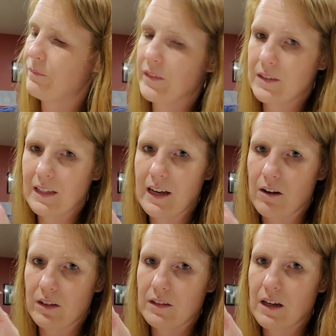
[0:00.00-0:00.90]
See
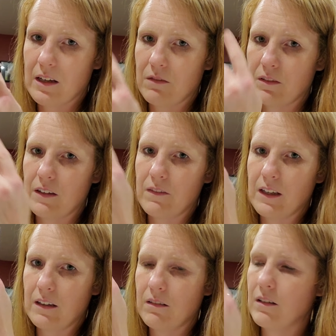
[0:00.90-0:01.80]
how it's kind of
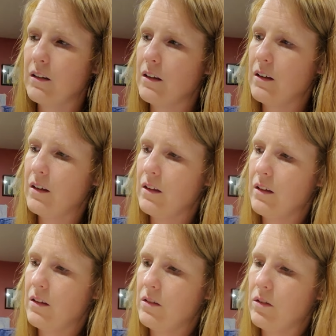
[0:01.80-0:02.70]
leaving
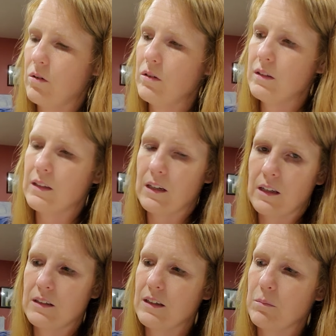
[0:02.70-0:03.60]
those, and then
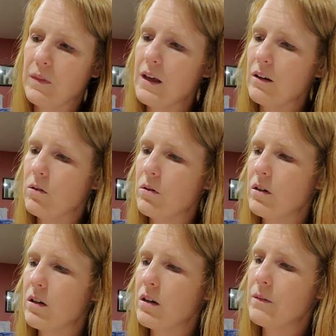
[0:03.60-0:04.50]
I skip that
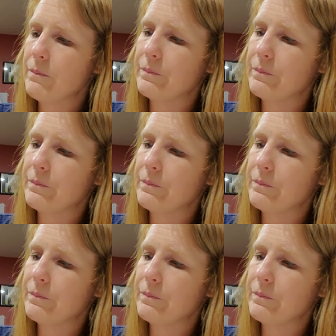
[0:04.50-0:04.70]
corner,